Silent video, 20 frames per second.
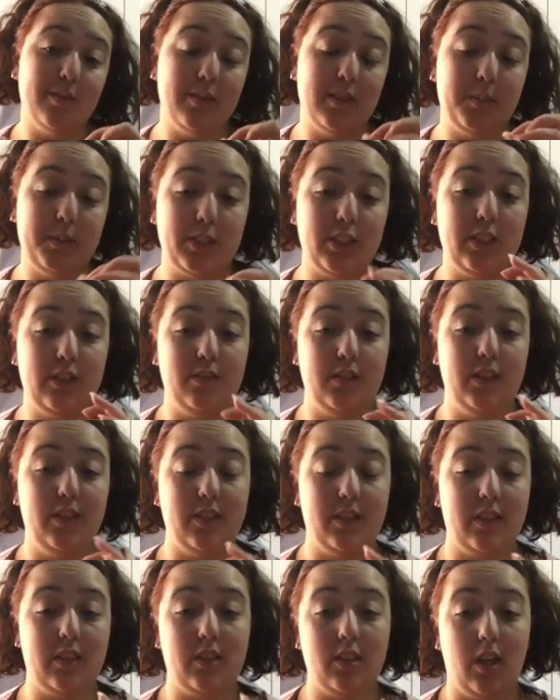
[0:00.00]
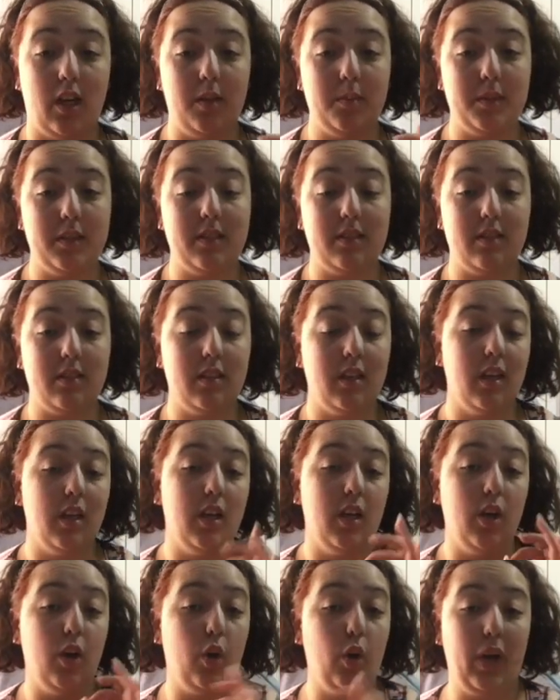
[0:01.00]
Especially if you're using timers
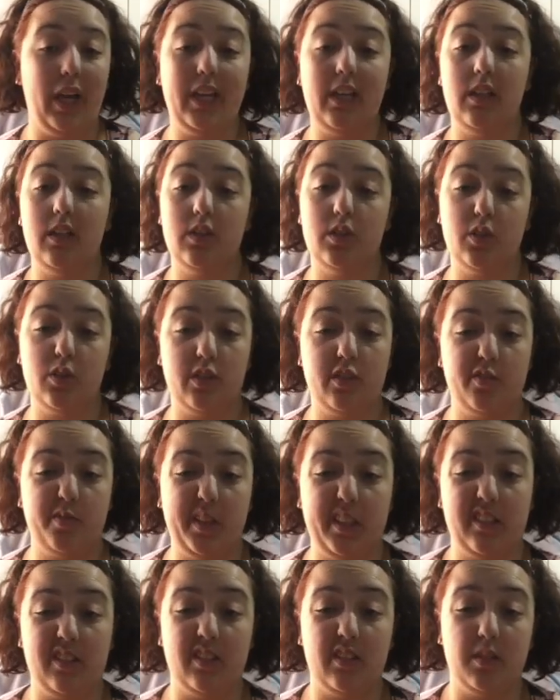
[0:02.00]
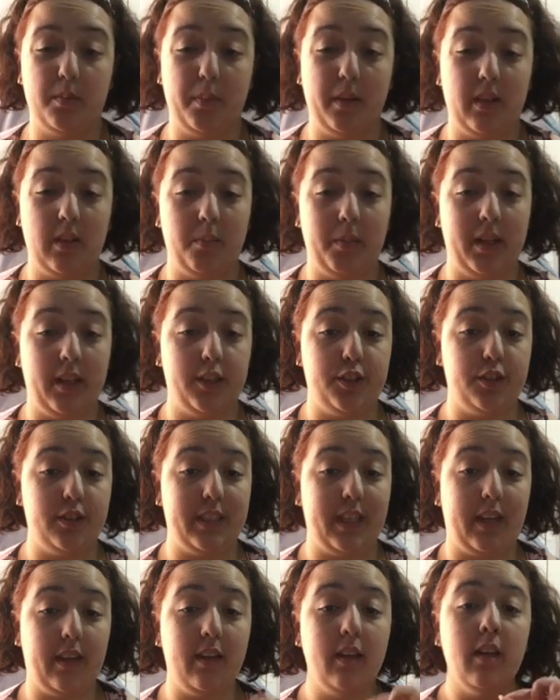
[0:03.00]
or any sort of method to manage your
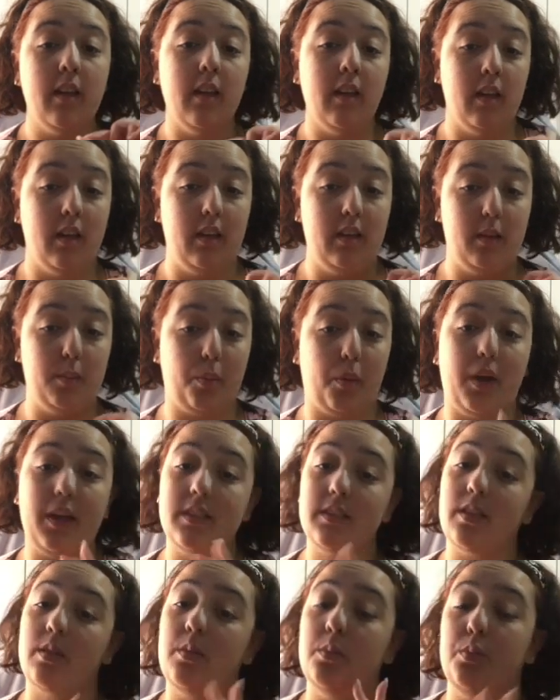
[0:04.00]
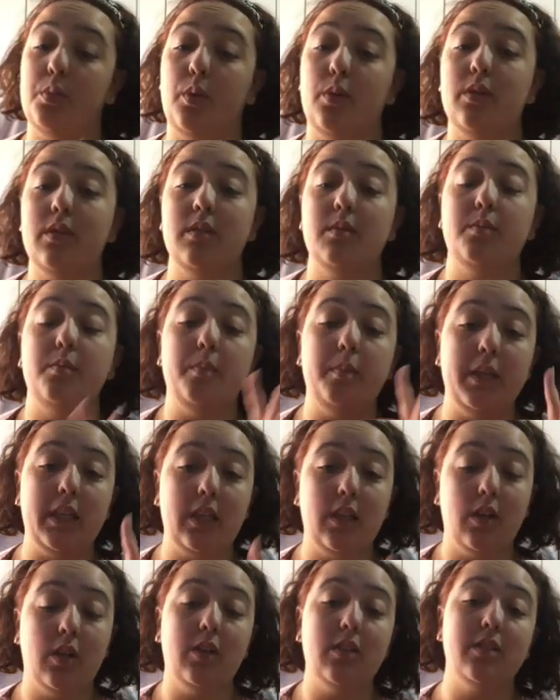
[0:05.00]
day, the breaks are important,
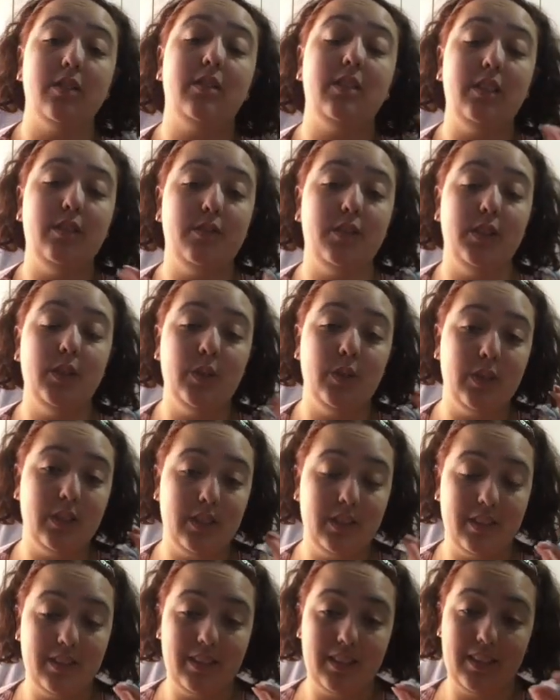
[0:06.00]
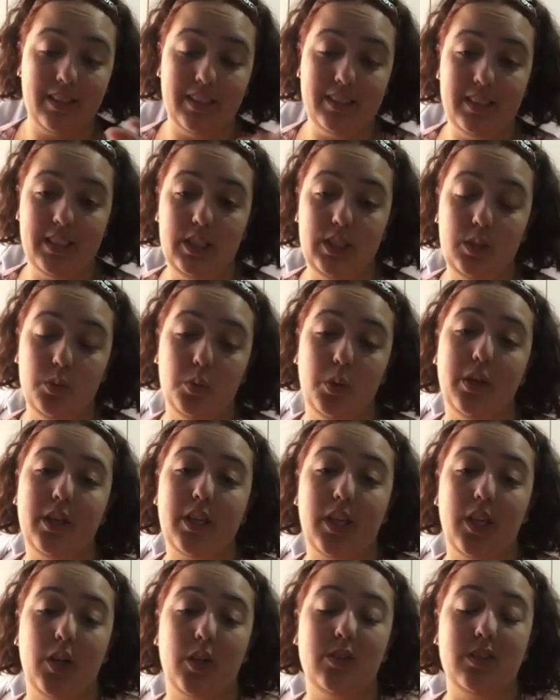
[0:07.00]
because if you continue
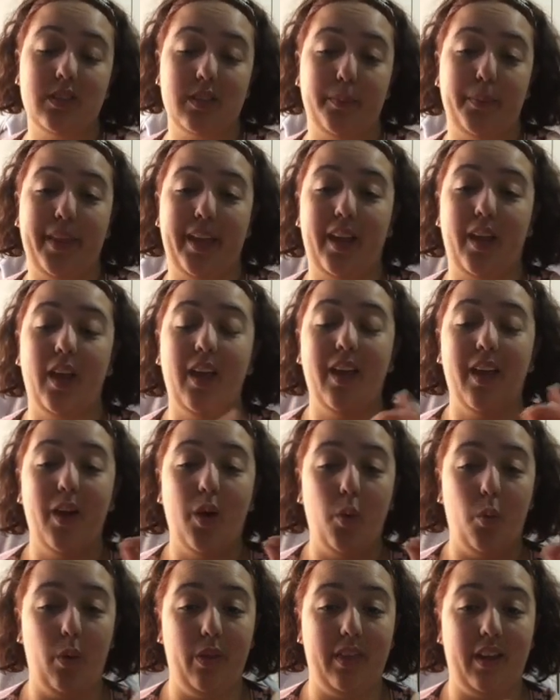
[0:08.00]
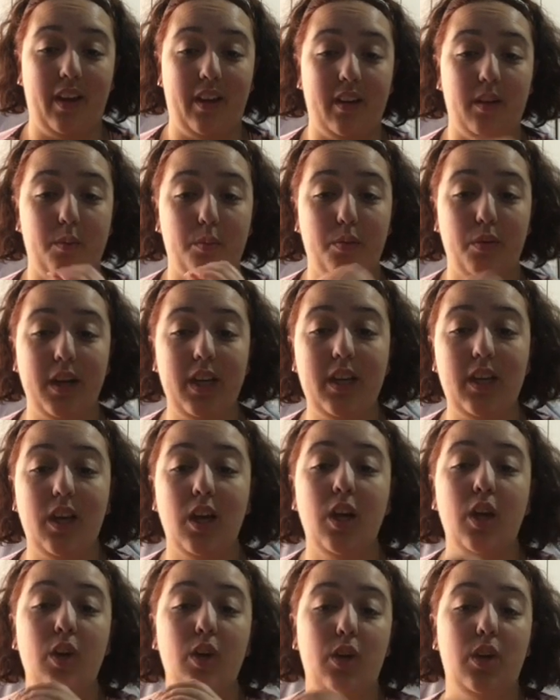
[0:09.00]
working on something without a break,
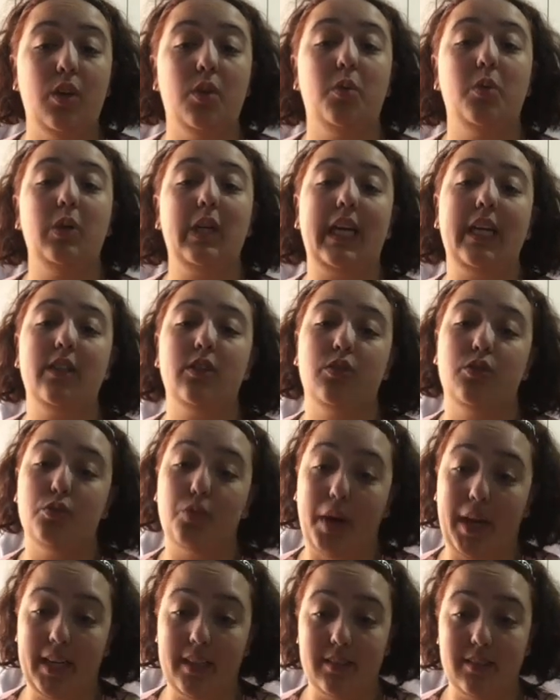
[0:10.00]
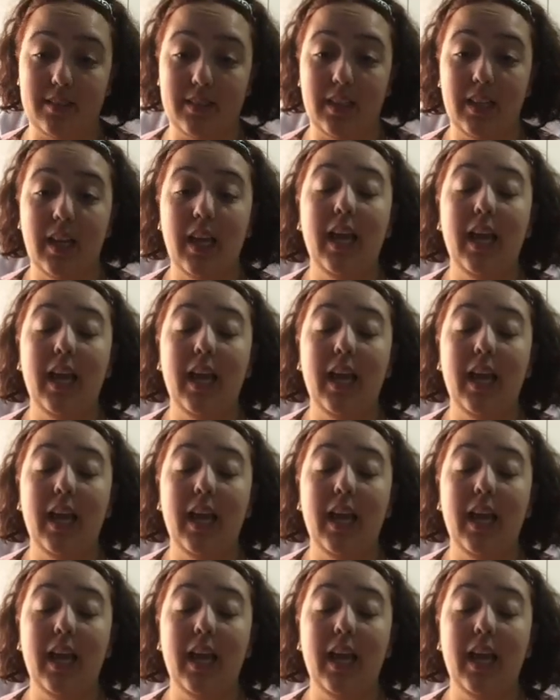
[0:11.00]
you will get drained